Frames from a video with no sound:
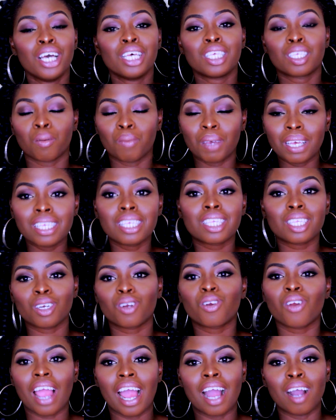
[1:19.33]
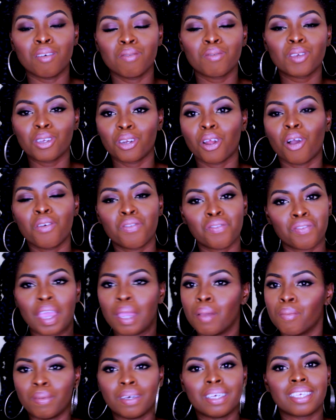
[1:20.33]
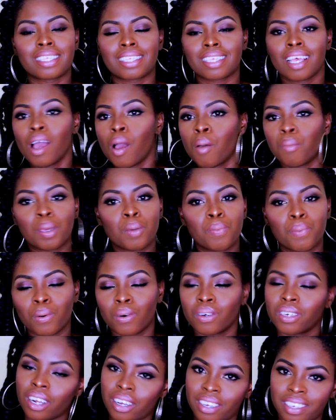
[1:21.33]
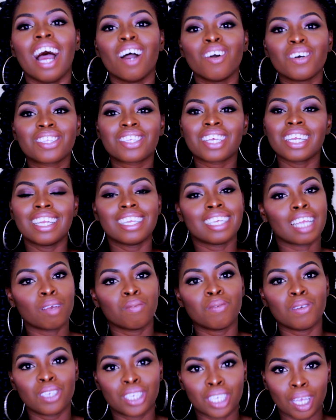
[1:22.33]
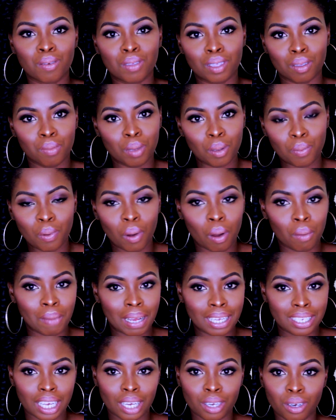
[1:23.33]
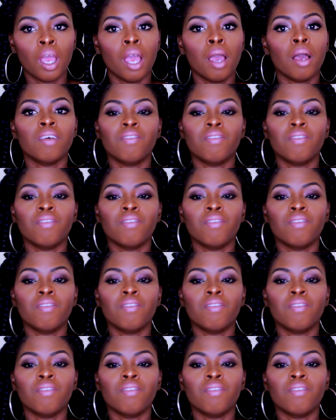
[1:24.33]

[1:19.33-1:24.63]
Some Instagram, you know, famous people now. I was gonna name and shame some people on my channel.